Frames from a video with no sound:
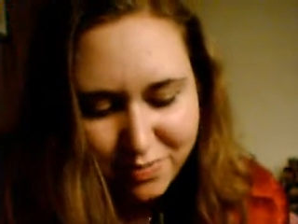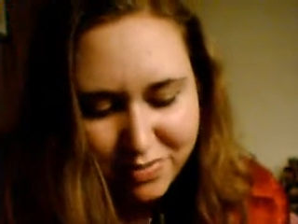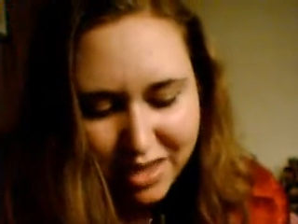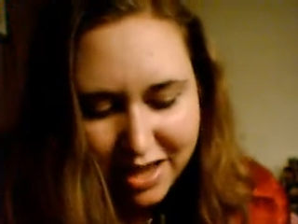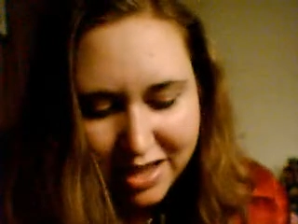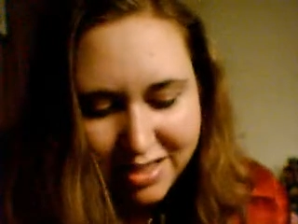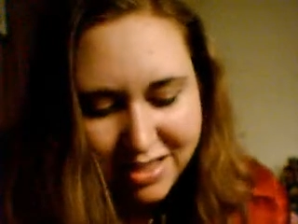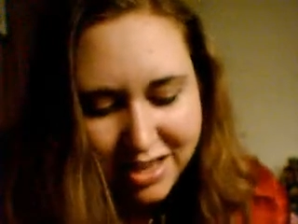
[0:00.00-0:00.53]

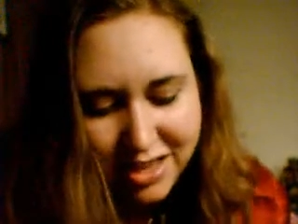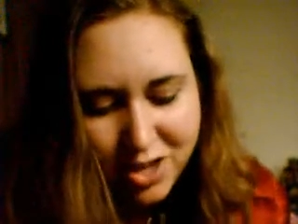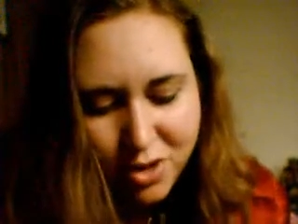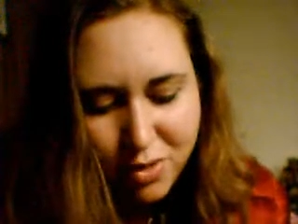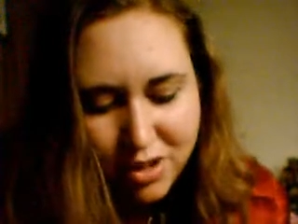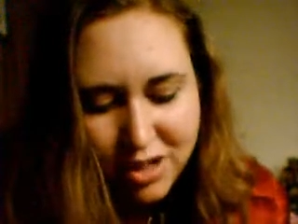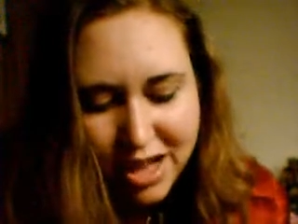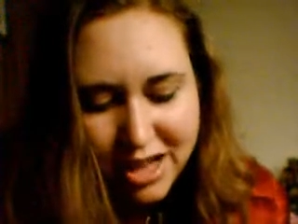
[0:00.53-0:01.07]
then you will
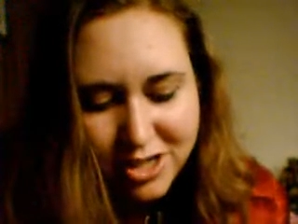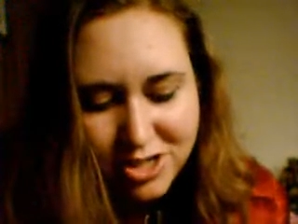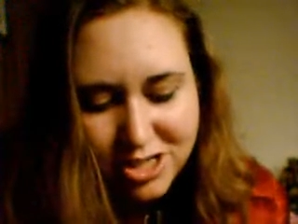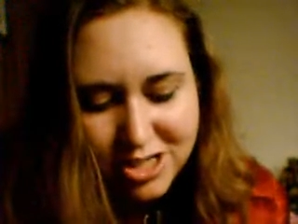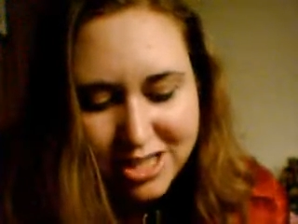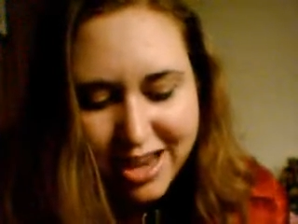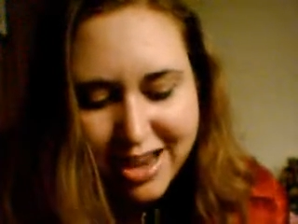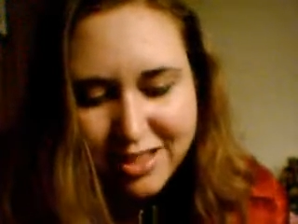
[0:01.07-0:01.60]

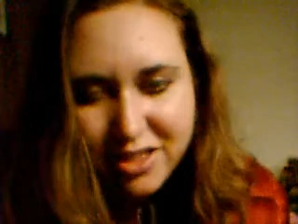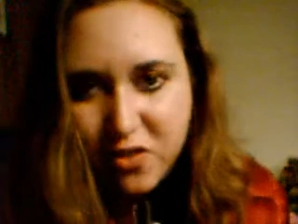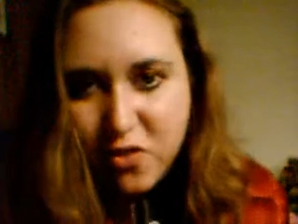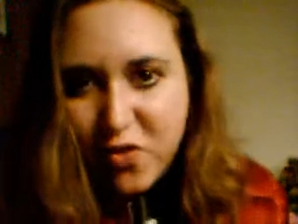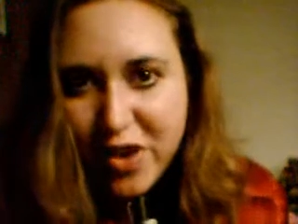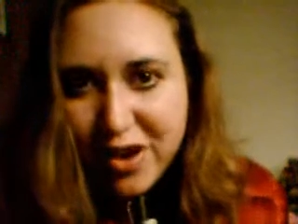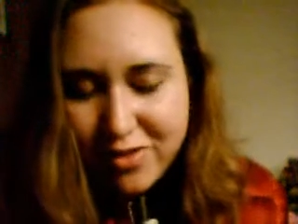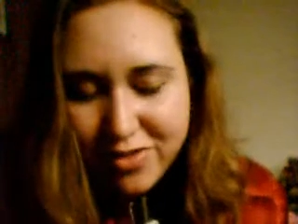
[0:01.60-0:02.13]
understand the
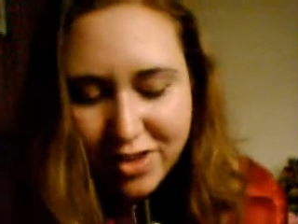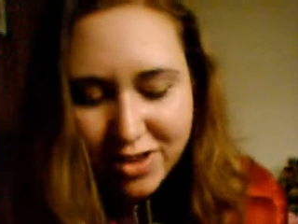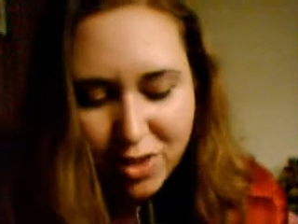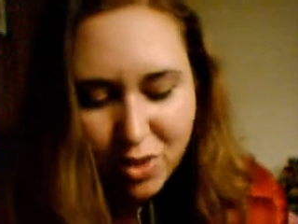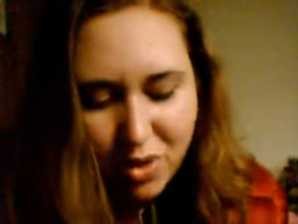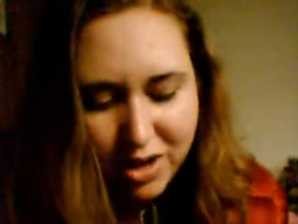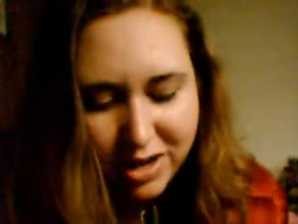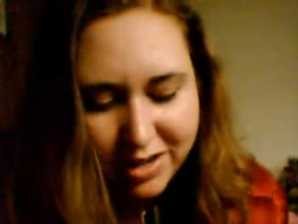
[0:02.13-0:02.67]
fear of the
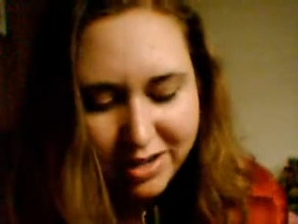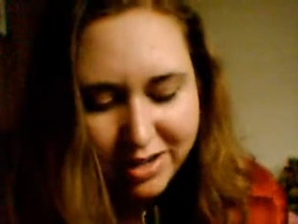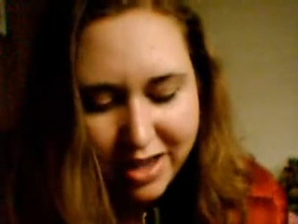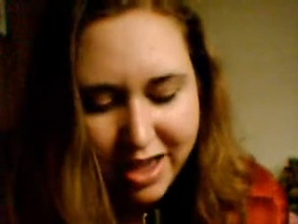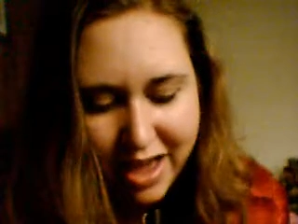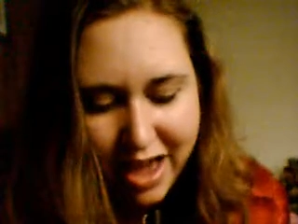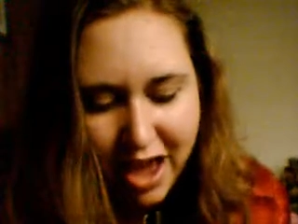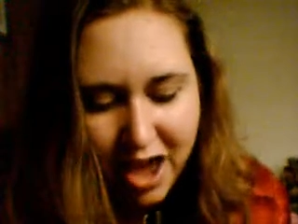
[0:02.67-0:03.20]
Lord
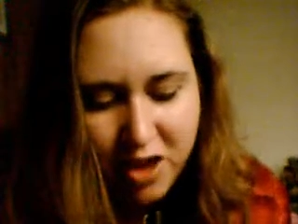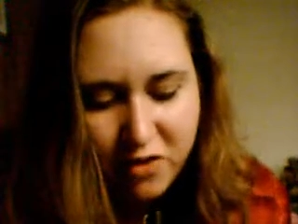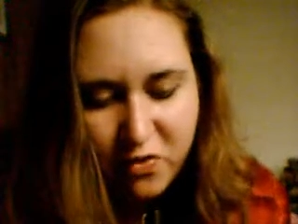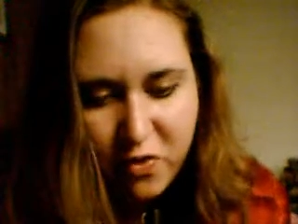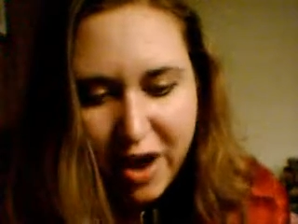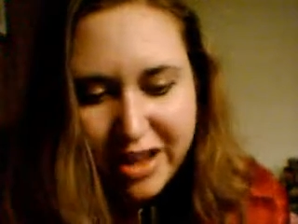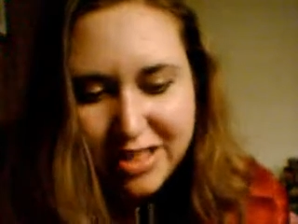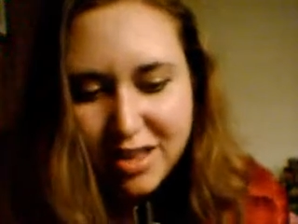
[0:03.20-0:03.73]
and
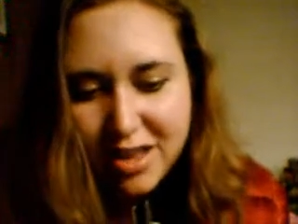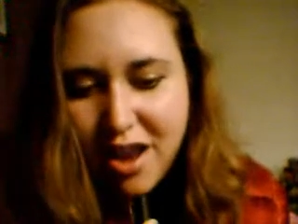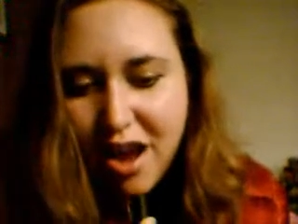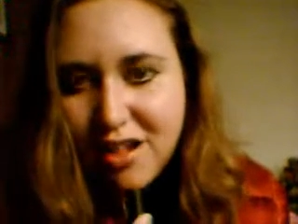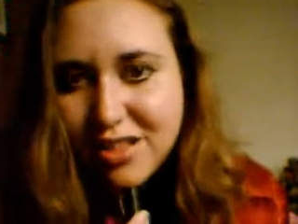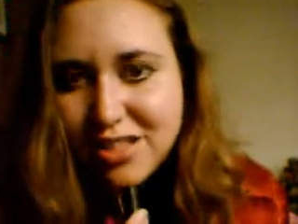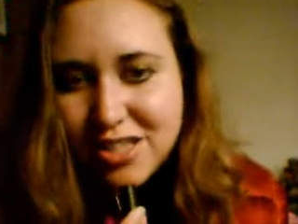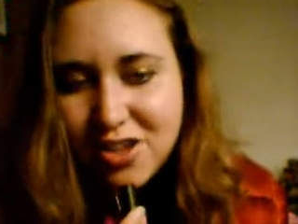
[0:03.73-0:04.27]
find the
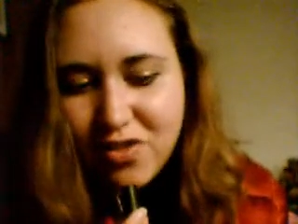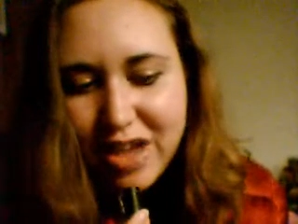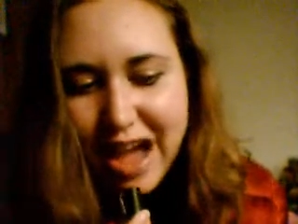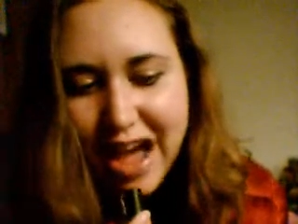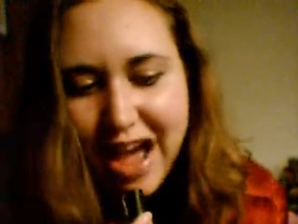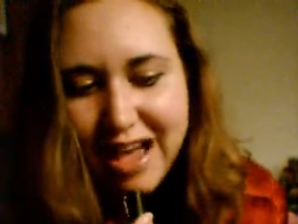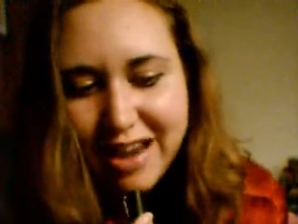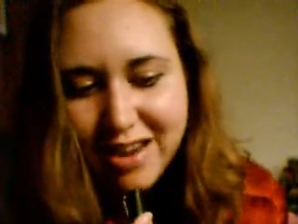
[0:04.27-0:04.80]
knowledge of
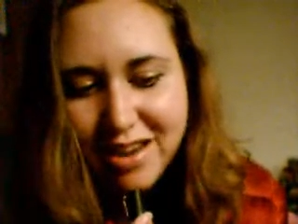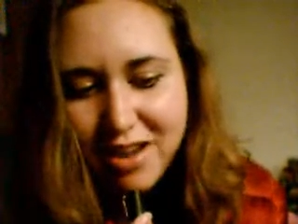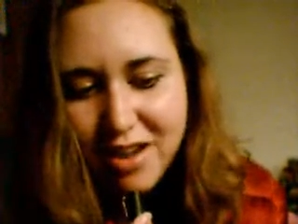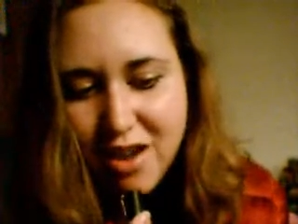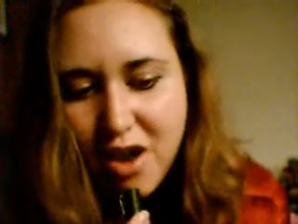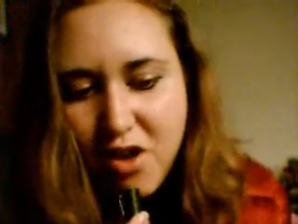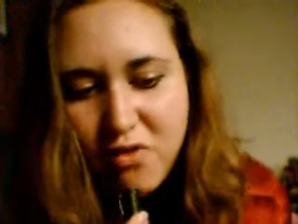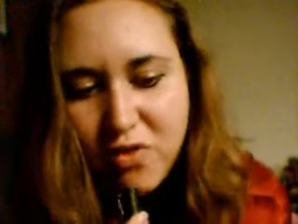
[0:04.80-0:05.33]
God.
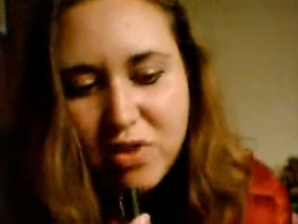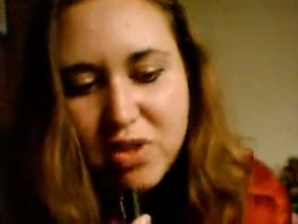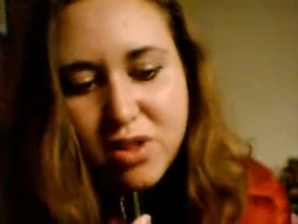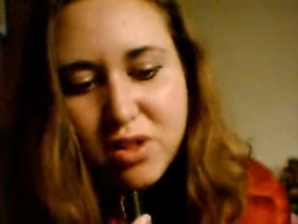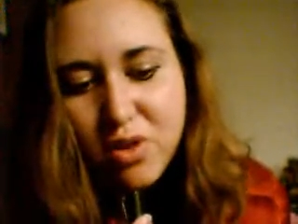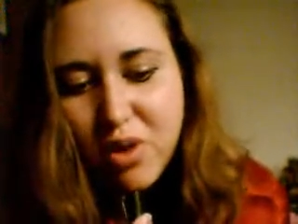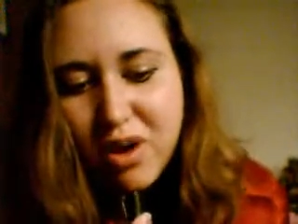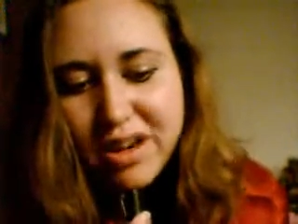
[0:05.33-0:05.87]
For the
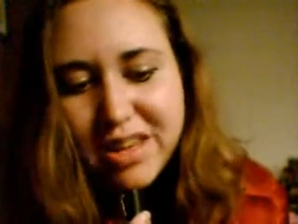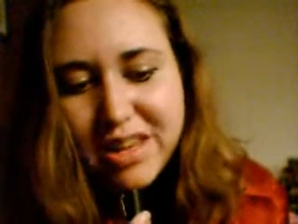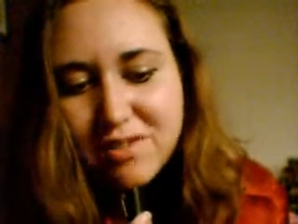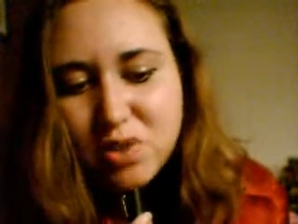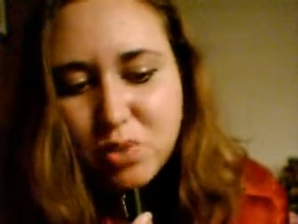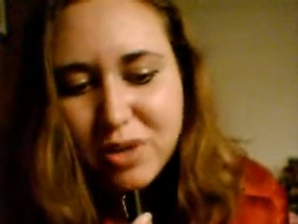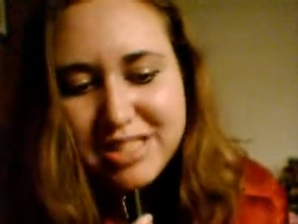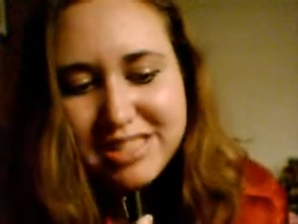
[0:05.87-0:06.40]
Lord gives
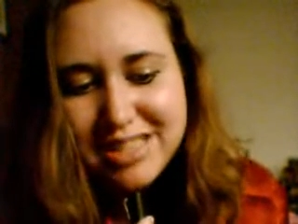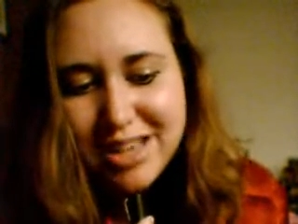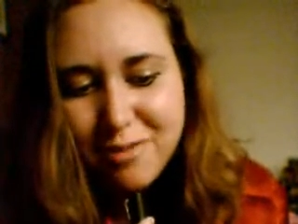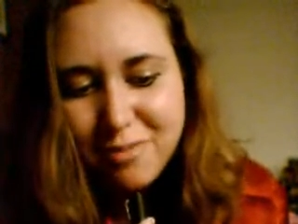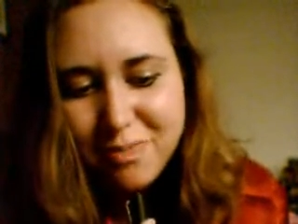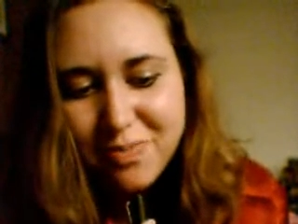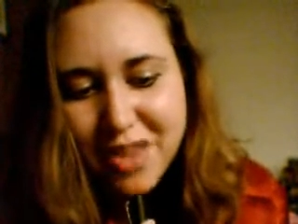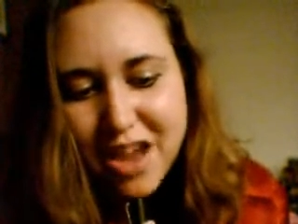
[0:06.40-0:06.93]
wisdom.
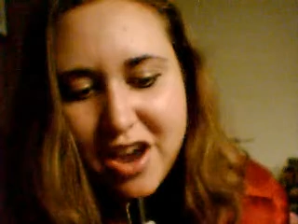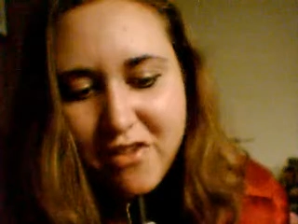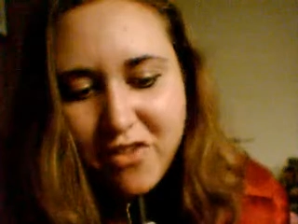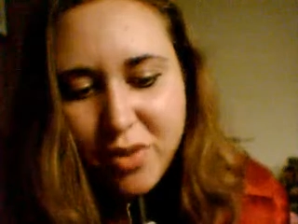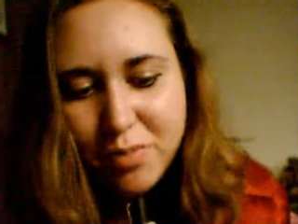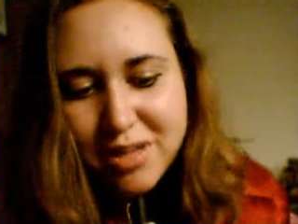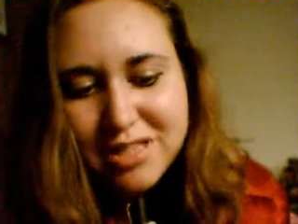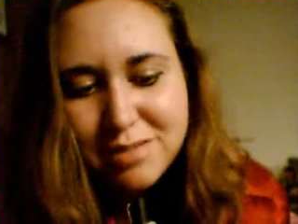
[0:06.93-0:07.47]
From
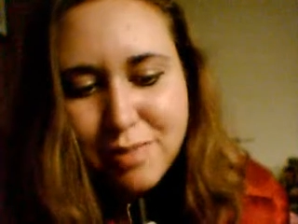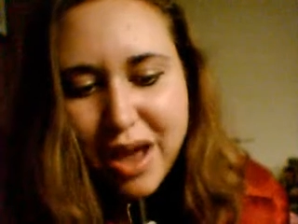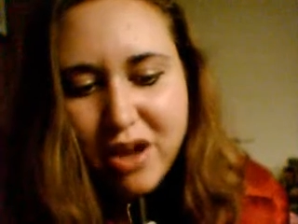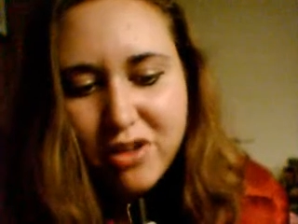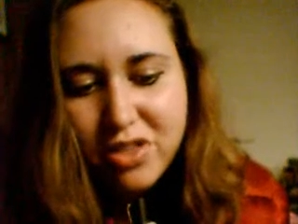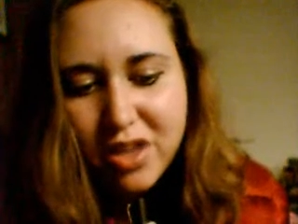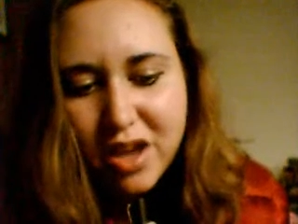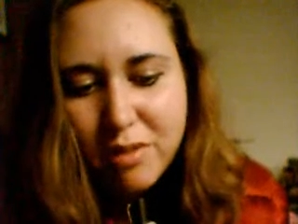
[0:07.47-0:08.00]
his mouth
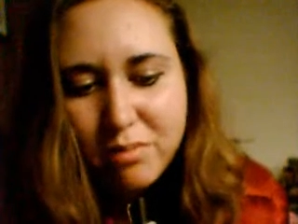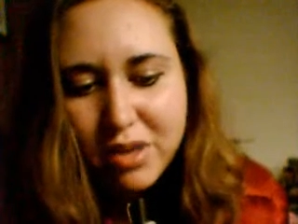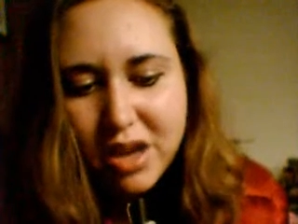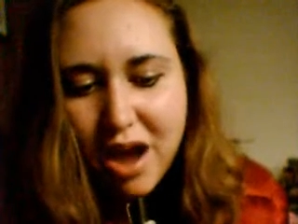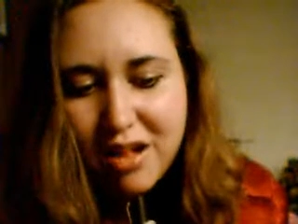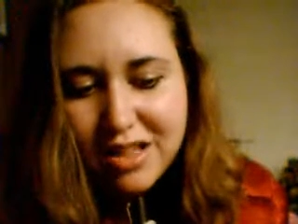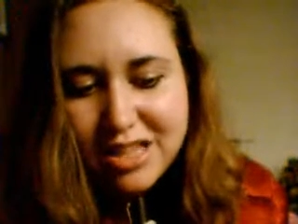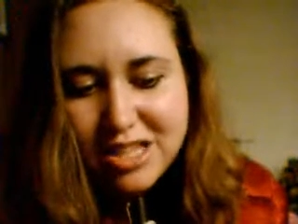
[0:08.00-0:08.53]
come
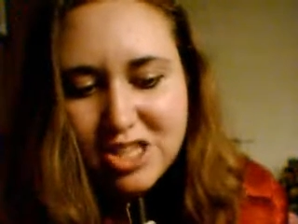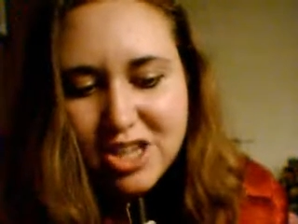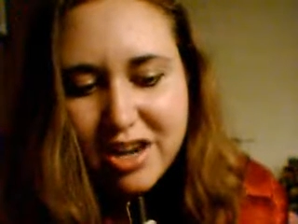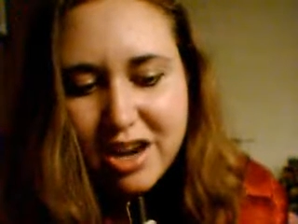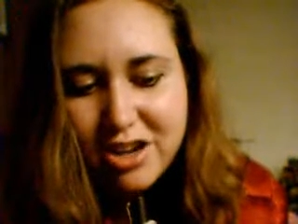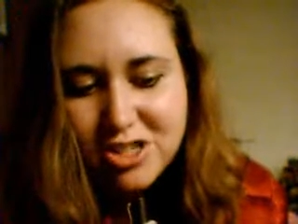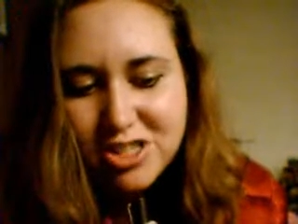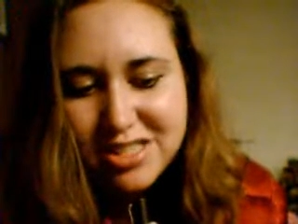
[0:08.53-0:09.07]
knowledge and
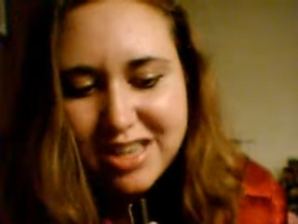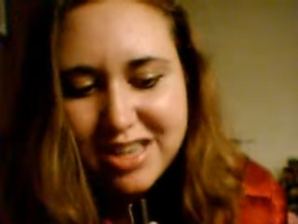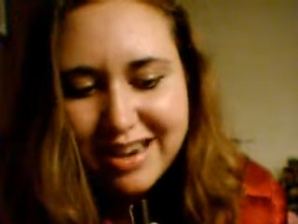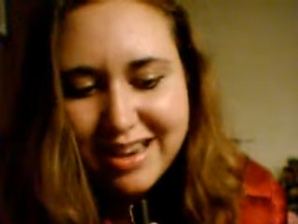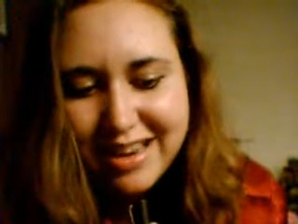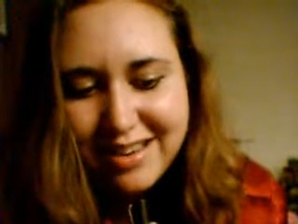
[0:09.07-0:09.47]
understanding.